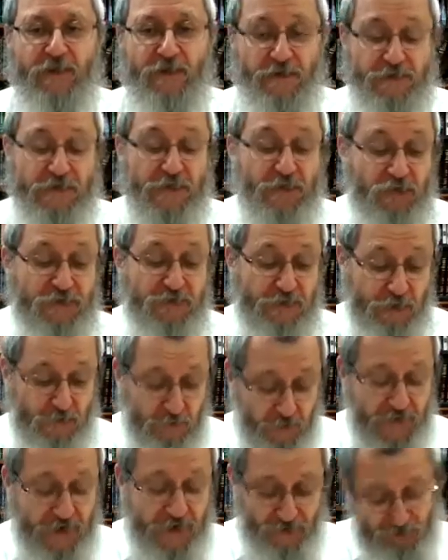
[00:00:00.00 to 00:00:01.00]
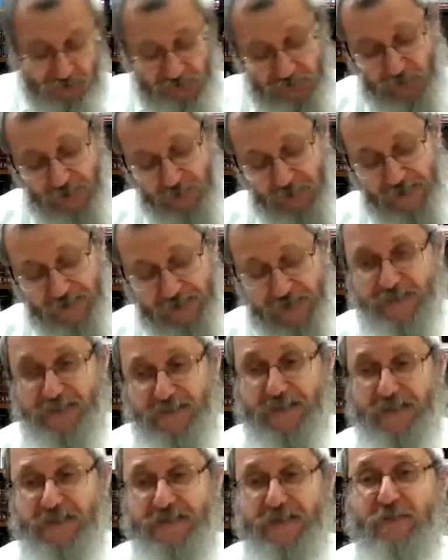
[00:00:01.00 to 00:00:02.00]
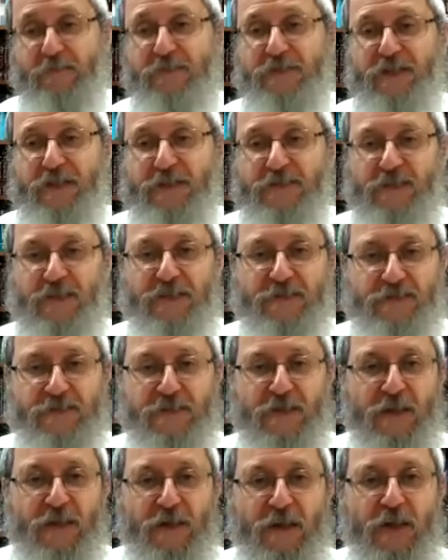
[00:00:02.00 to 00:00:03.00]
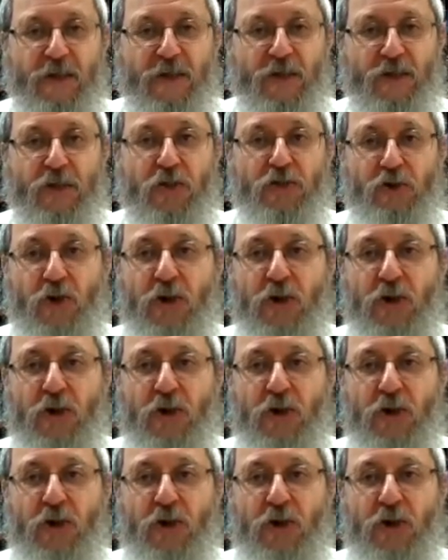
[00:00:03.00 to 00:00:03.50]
it's an interesting Gemara actually. The Gemara tells us, the Talmud tells us, that